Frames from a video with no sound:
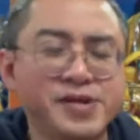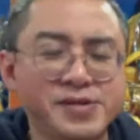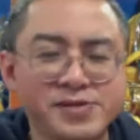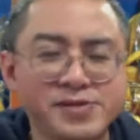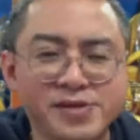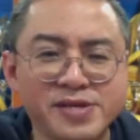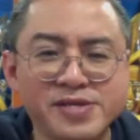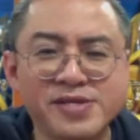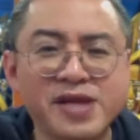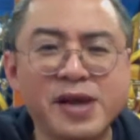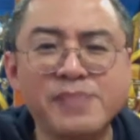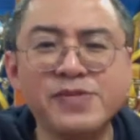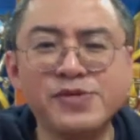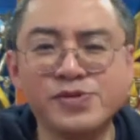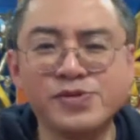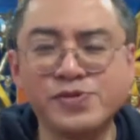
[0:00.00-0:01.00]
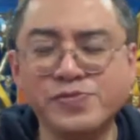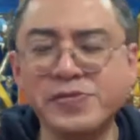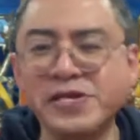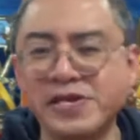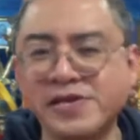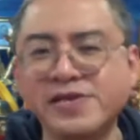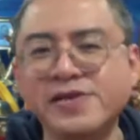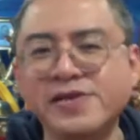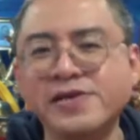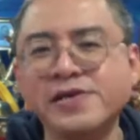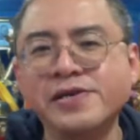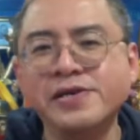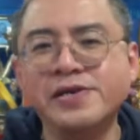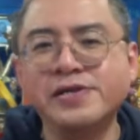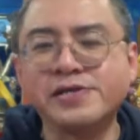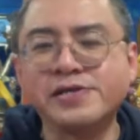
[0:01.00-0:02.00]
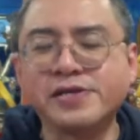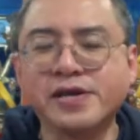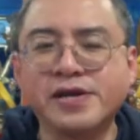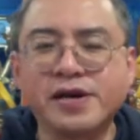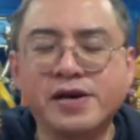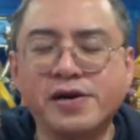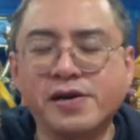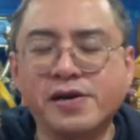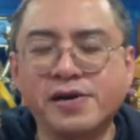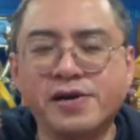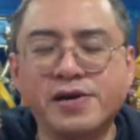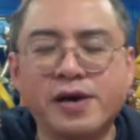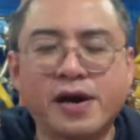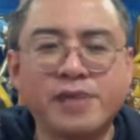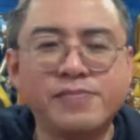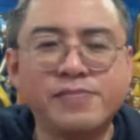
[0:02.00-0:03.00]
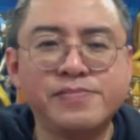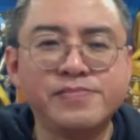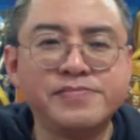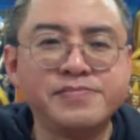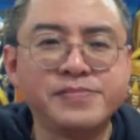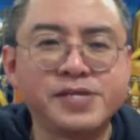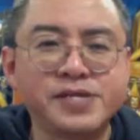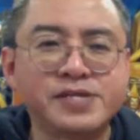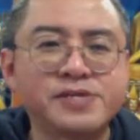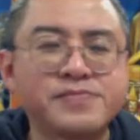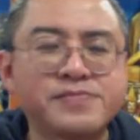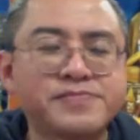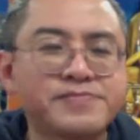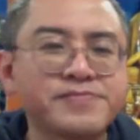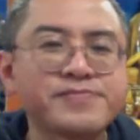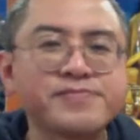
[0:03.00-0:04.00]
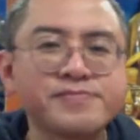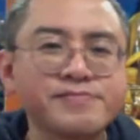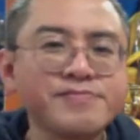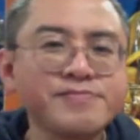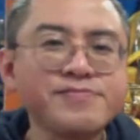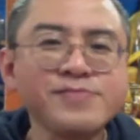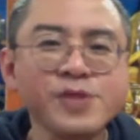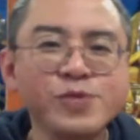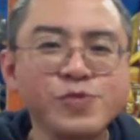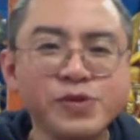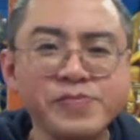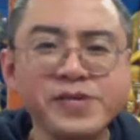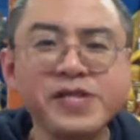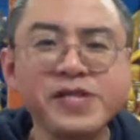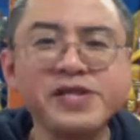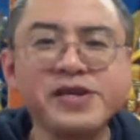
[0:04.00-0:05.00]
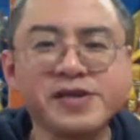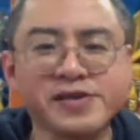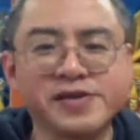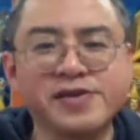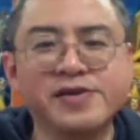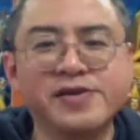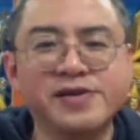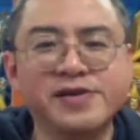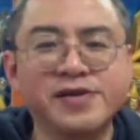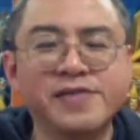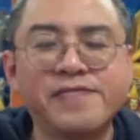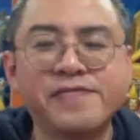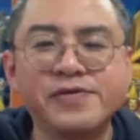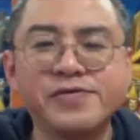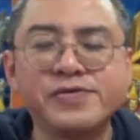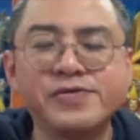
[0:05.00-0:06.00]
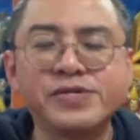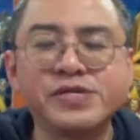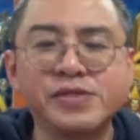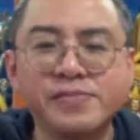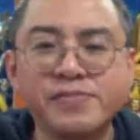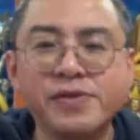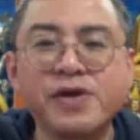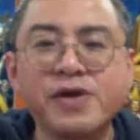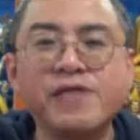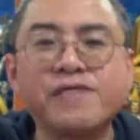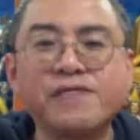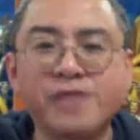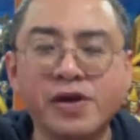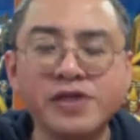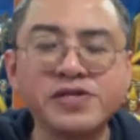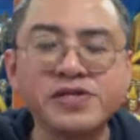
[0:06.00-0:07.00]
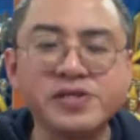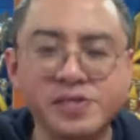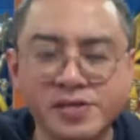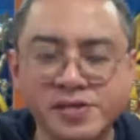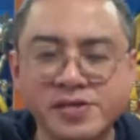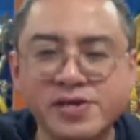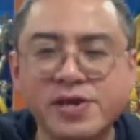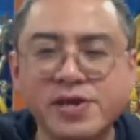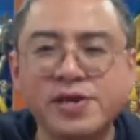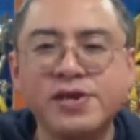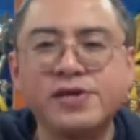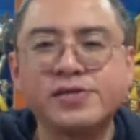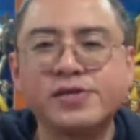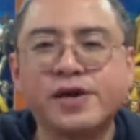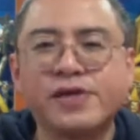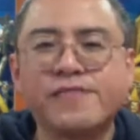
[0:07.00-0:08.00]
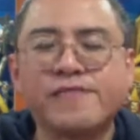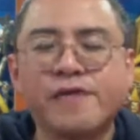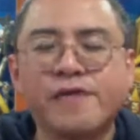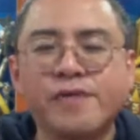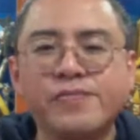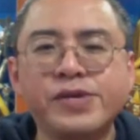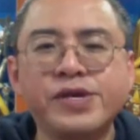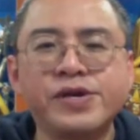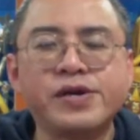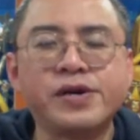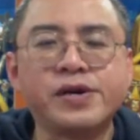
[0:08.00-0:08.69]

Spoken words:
doesn't happen to me. Instead, I'm just repeating a few simple phrases that for me